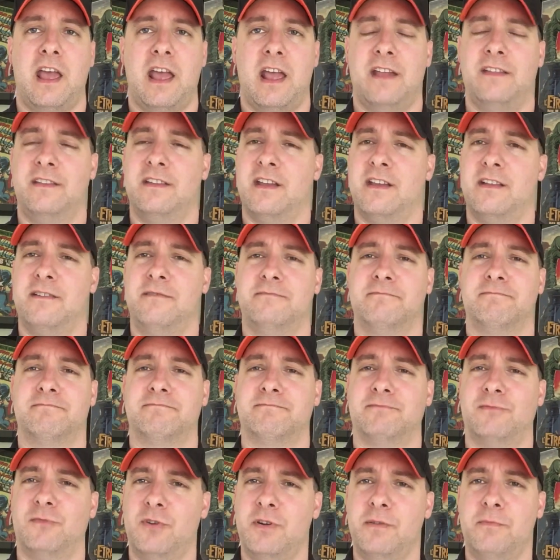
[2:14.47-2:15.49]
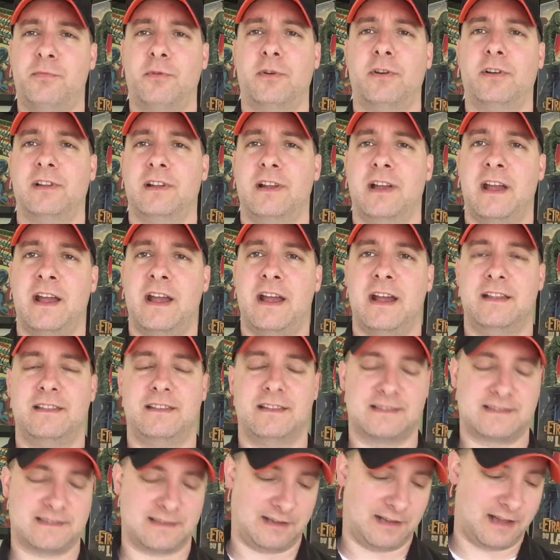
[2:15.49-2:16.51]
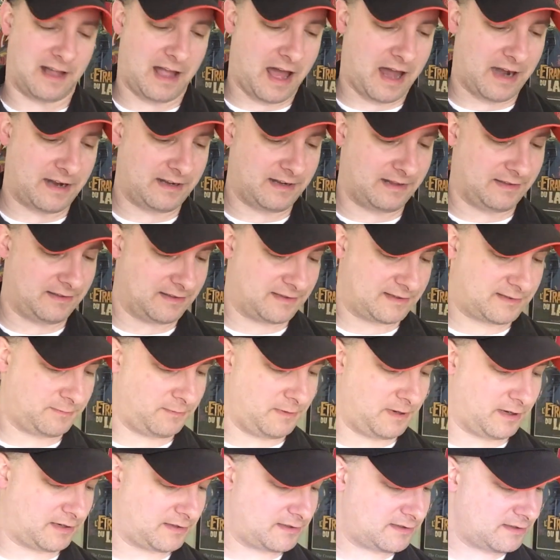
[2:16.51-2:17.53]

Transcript: And then, more importantly, I had this little oddity this week.